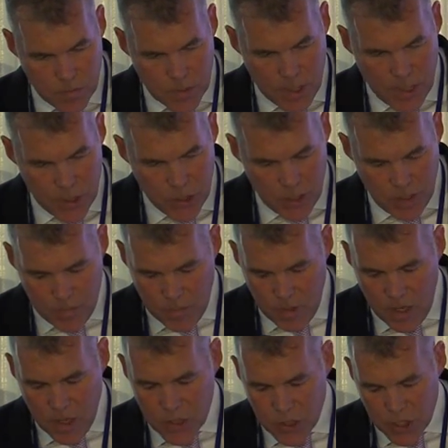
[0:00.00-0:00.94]
catching up,
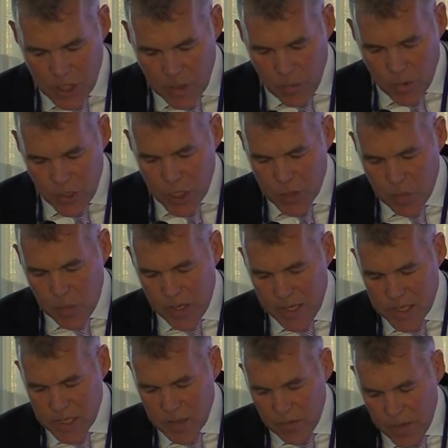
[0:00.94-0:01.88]
last year, British
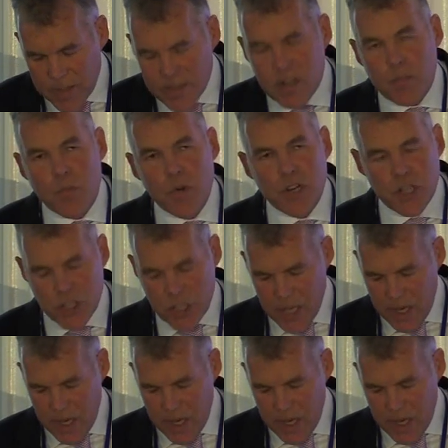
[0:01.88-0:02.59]
police convicted a British